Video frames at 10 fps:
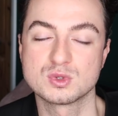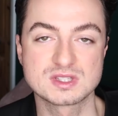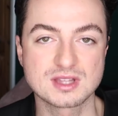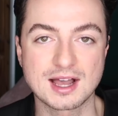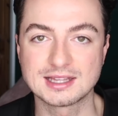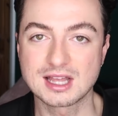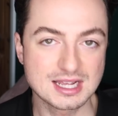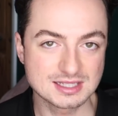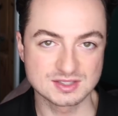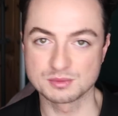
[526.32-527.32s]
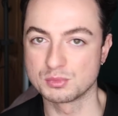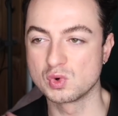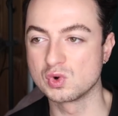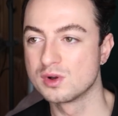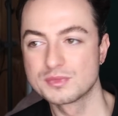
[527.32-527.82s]
more stylized,
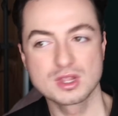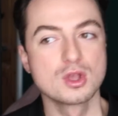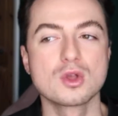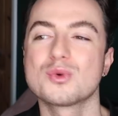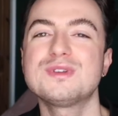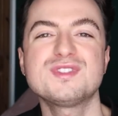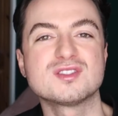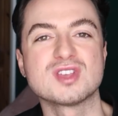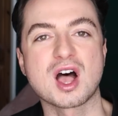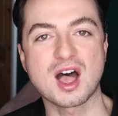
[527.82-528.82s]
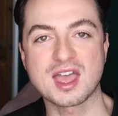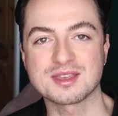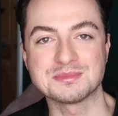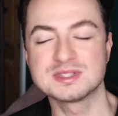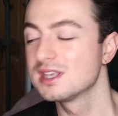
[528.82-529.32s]
more with the
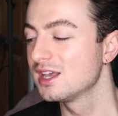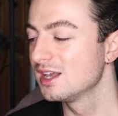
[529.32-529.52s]
times.